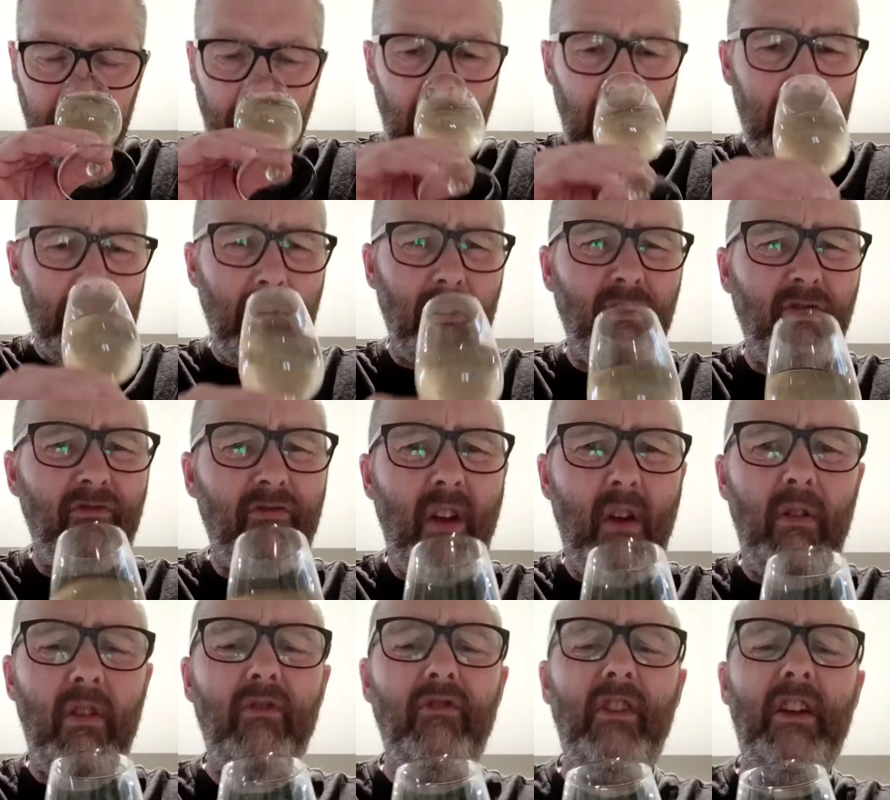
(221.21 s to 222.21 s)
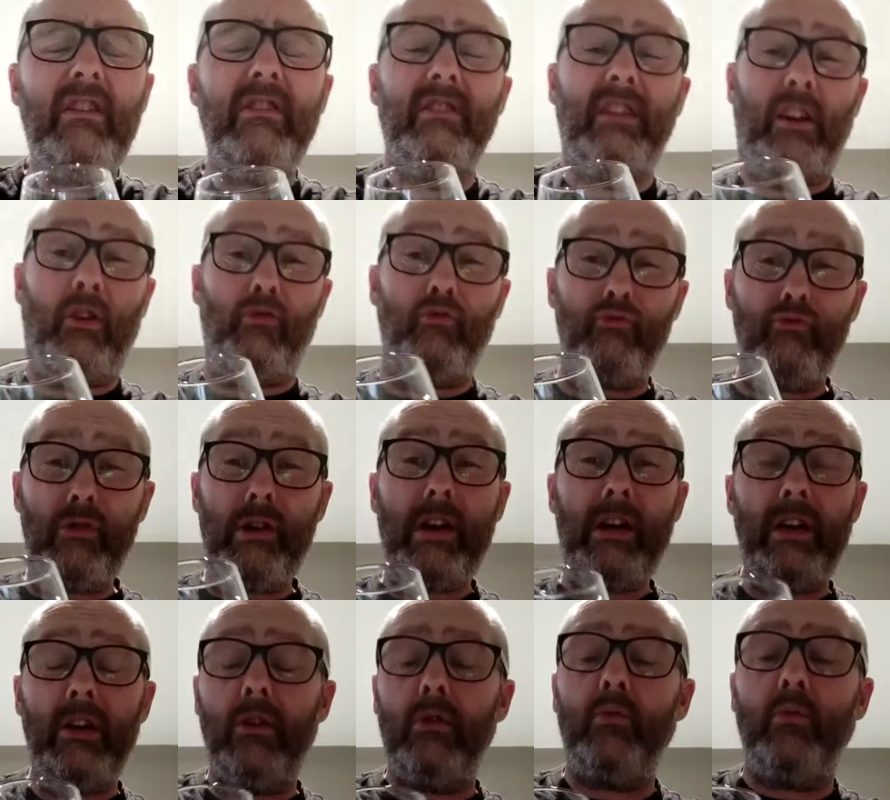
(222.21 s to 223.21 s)
And it smells very vinous, like a
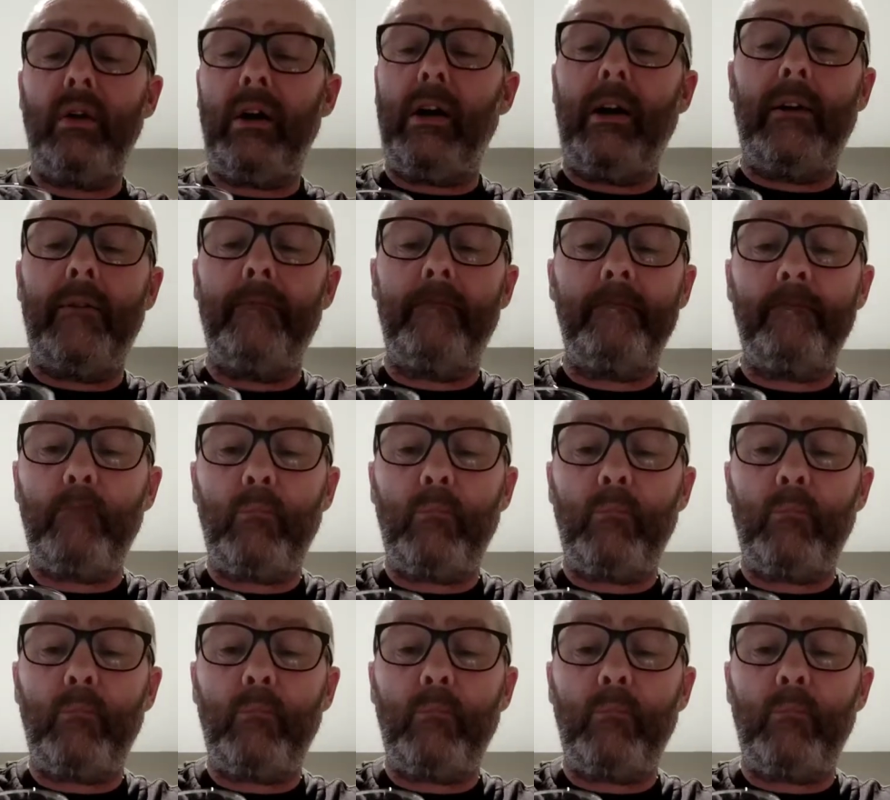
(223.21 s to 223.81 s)
really good wine,